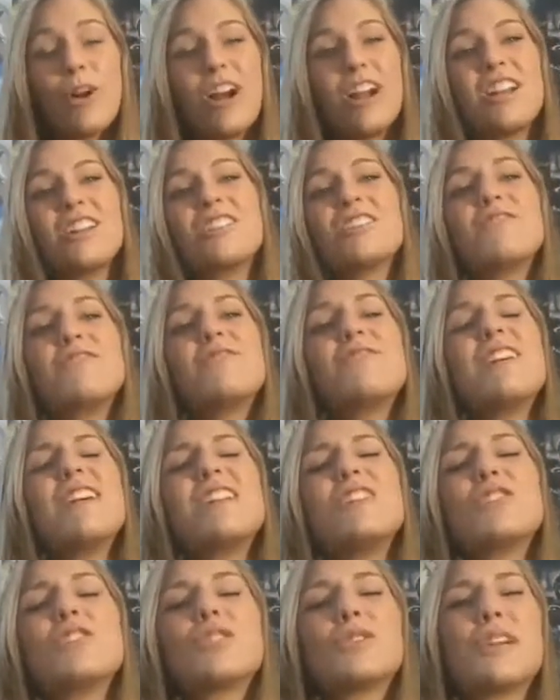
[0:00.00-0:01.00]
It just
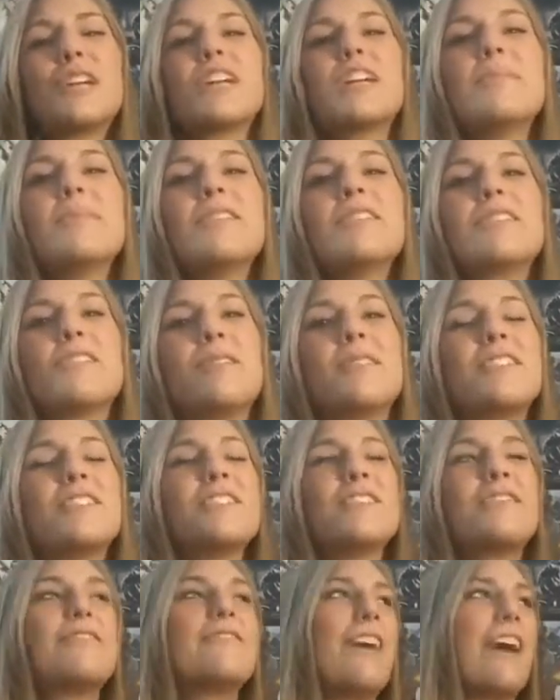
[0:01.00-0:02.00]
intrigued me so much
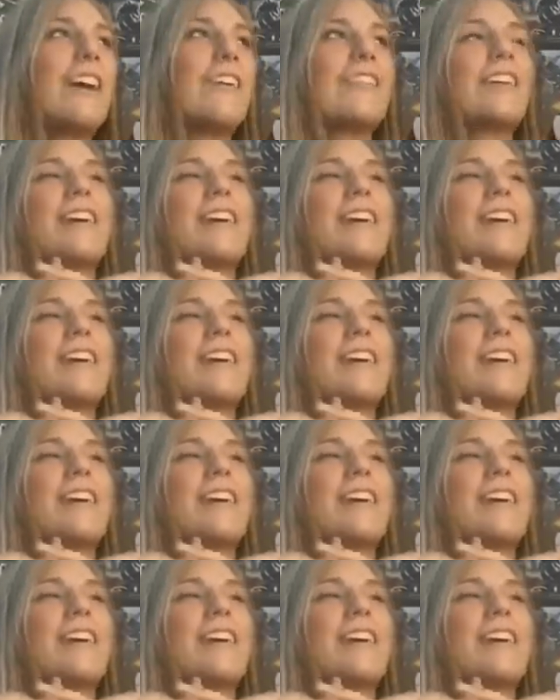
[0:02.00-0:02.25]
to finally,